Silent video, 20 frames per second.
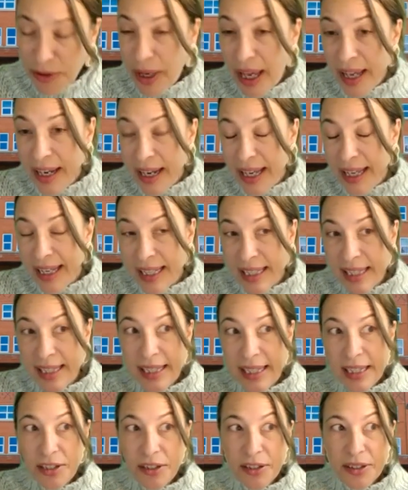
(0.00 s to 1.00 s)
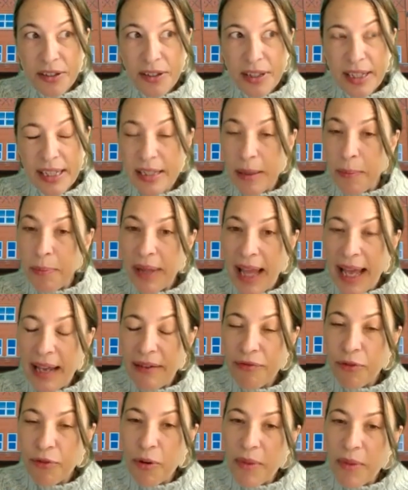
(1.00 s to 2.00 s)
And I guess this is a
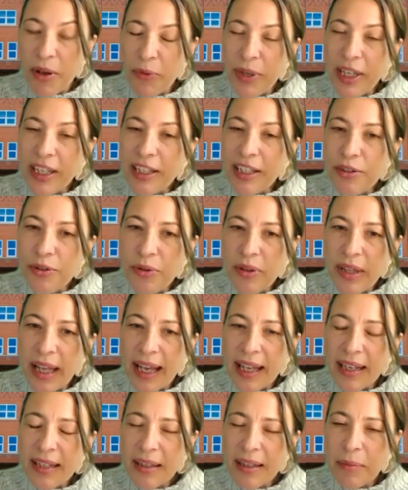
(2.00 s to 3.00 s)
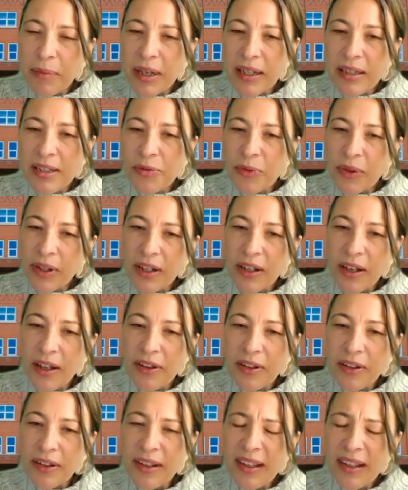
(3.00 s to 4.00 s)
platform that we can do that amongst one
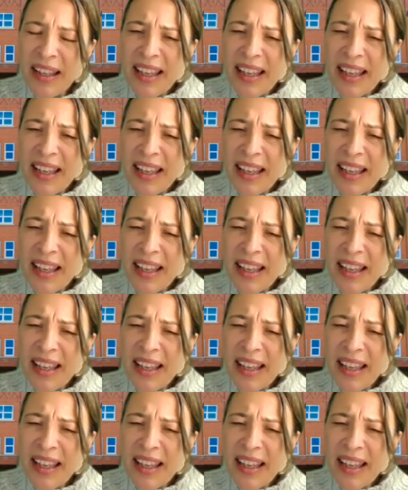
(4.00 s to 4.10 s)
another